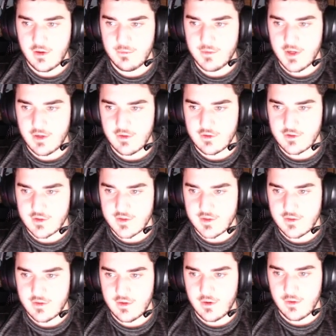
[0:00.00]
Now they're
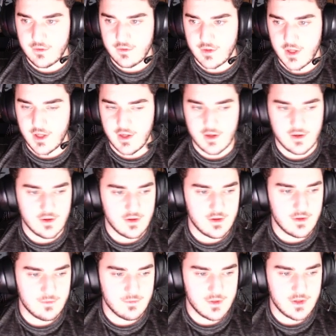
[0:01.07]
just okay.
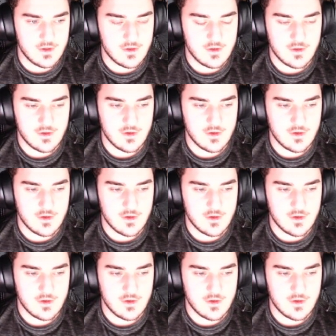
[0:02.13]
I mean,